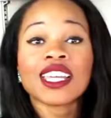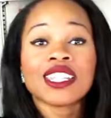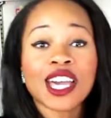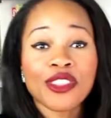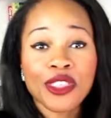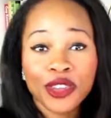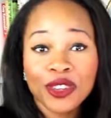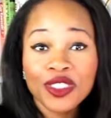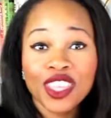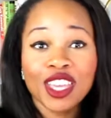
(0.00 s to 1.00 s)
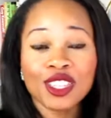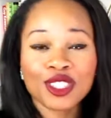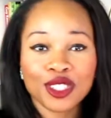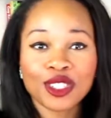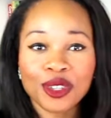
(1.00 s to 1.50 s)
Now, the third thing
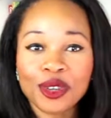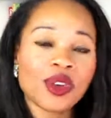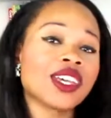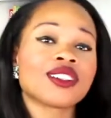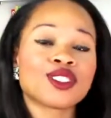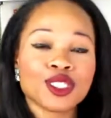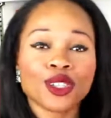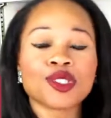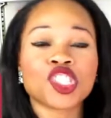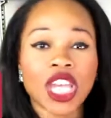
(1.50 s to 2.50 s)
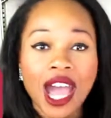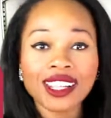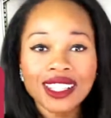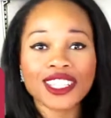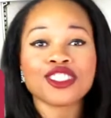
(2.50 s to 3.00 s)
to do is to
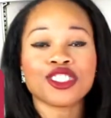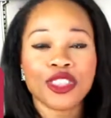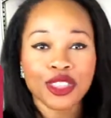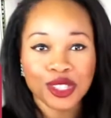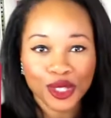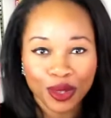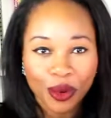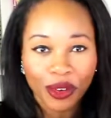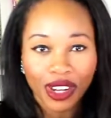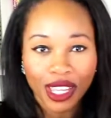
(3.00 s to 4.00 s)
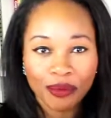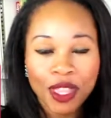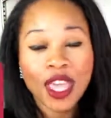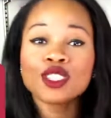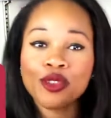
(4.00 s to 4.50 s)
challenge the story.
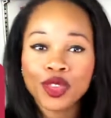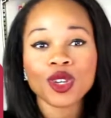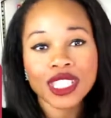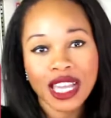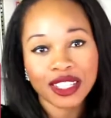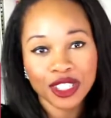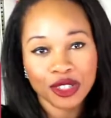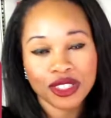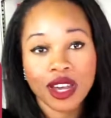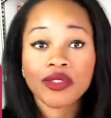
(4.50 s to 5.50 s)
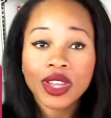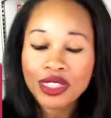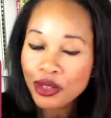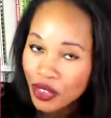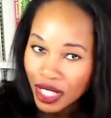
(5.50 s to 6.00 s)
So if you're telling yourself
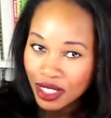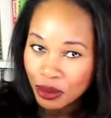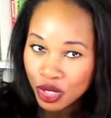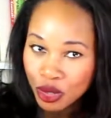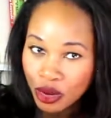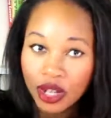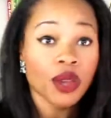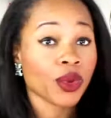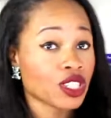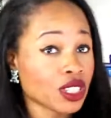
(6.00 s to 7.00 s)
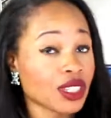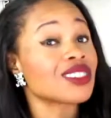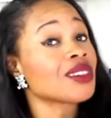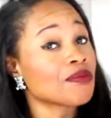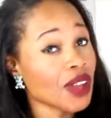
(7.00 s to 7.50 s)
the victim story, which
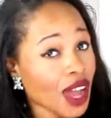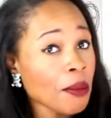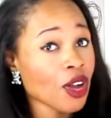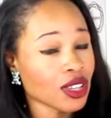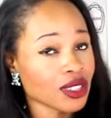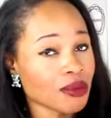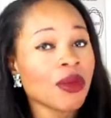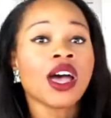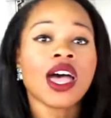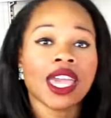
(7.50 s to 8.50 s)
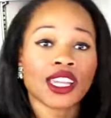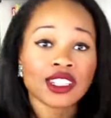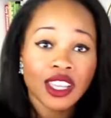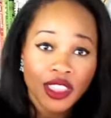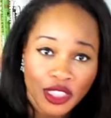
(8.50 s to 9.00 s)
is I'm awesome
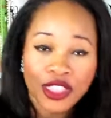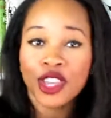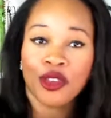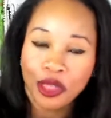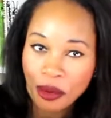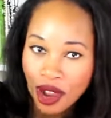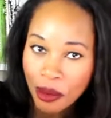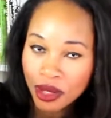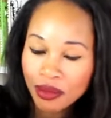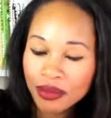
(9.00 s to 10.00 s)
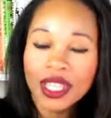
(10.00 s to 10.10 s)
and they're the problem,